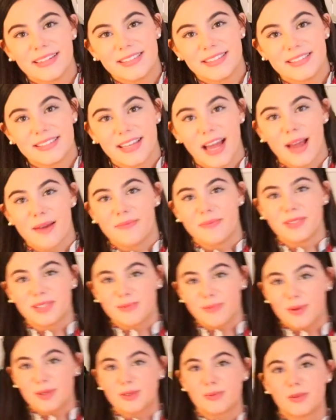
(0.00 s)
This is, I'm the
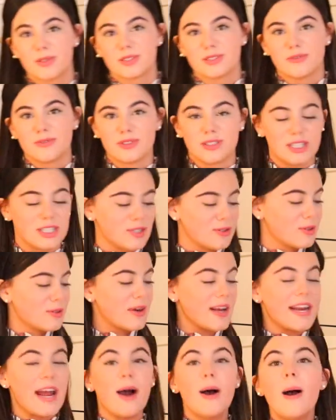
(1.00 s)
spokesperson for
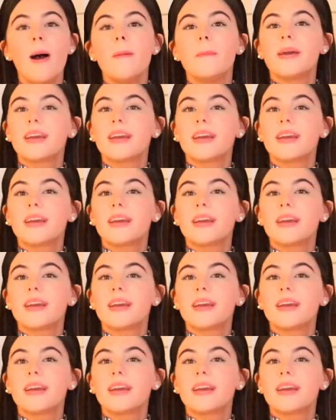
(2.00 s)
J.Crew right now